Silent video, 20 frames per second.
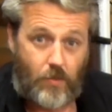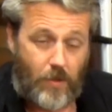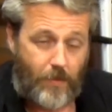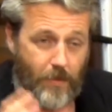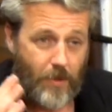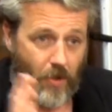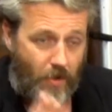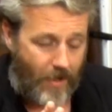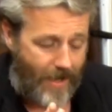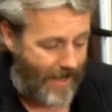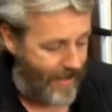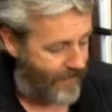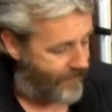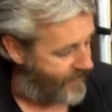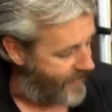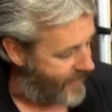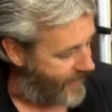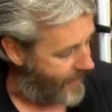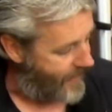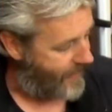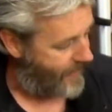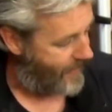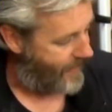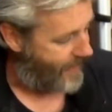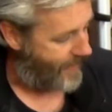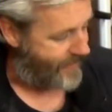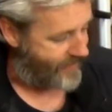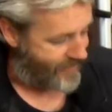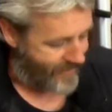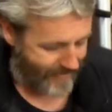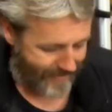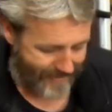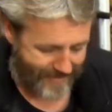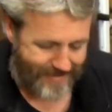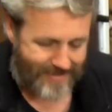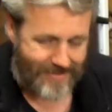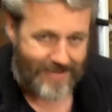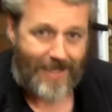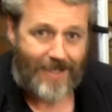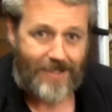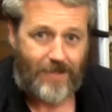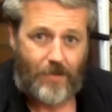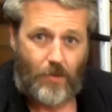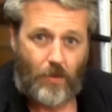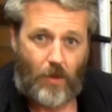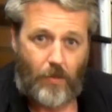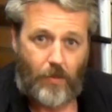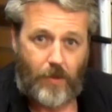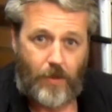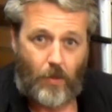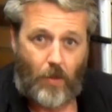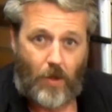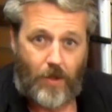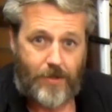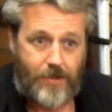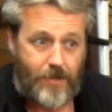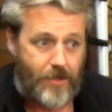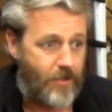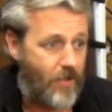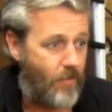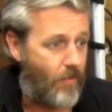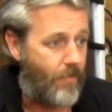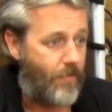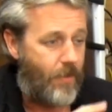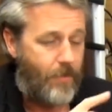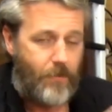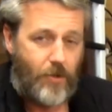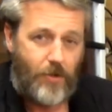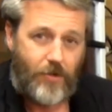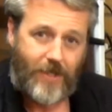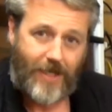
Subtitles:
When we were out there, it did exactly what we wanted to do when we put